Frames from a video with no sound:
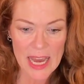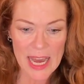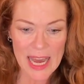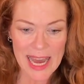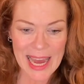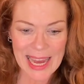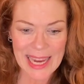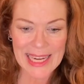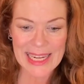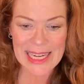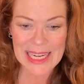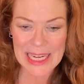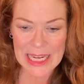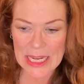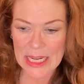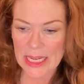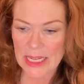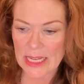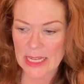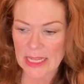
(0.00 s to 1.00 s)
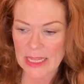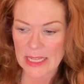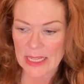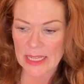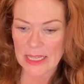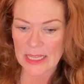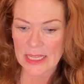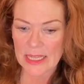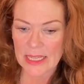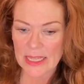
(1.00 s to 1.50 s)
I need
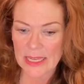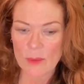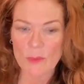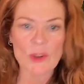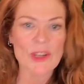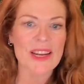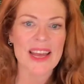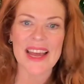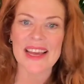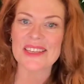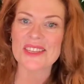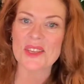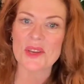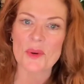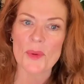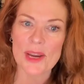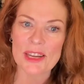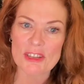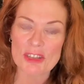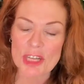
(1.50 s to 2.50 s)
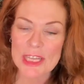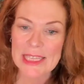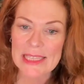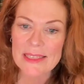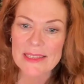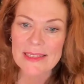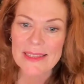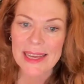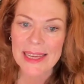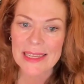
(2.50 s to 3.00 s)
someone to ask the
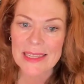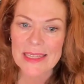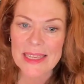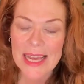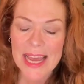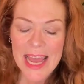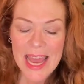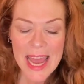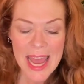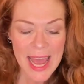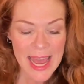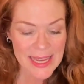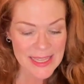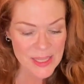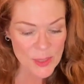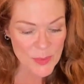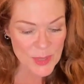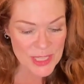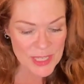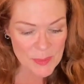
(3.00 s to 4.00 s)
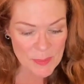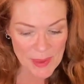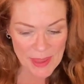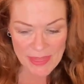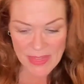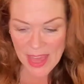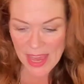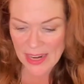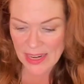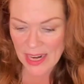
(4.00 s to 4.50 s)
questions. And as I went to bed
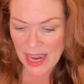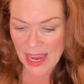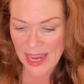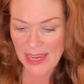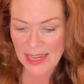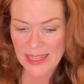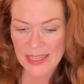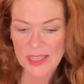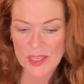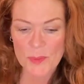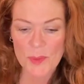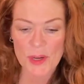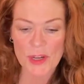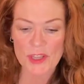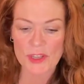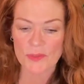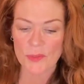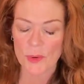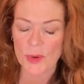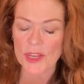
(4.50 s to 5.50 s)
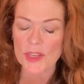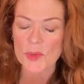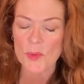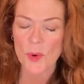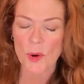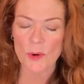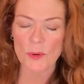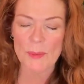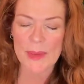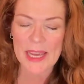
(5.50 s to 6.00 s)
that night, Spirit's voice
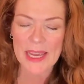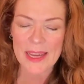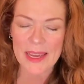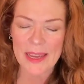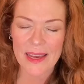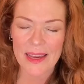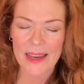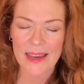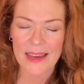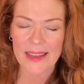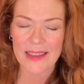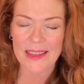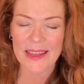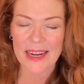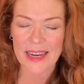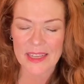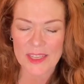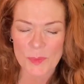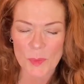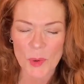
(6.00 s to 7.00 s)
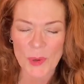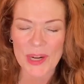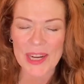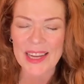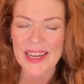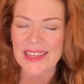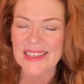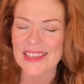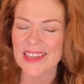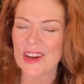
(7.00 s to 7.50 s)
woke me the next morning,
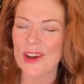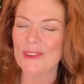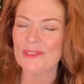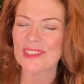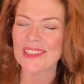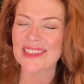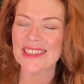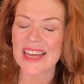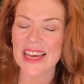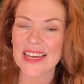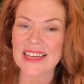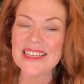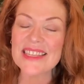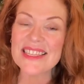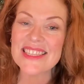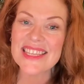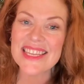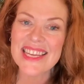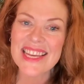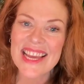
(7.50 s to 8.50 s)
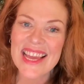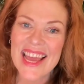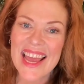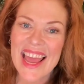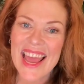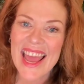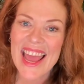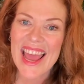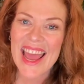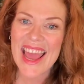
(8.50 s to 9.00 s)
as it often does,
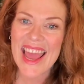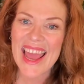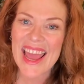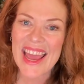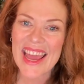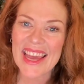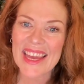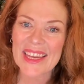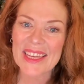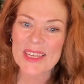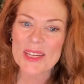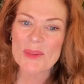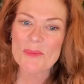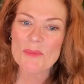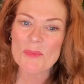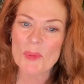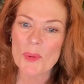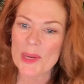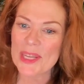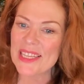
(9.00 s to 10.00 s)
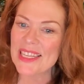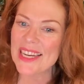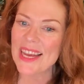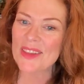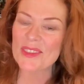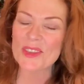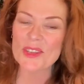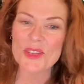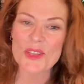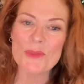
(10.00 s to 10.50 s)
and pointed
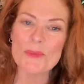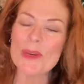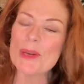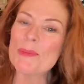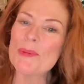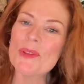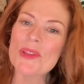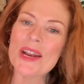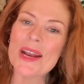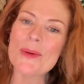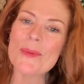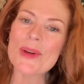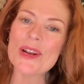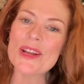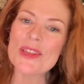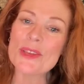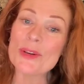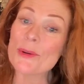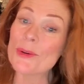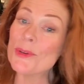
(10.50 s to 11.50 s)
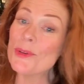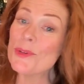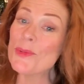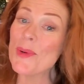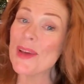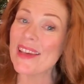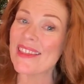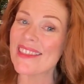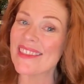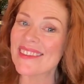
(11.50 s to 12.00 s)
out the two people that I went on the cruise
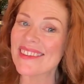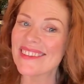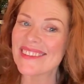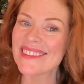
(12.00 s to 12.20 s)
with,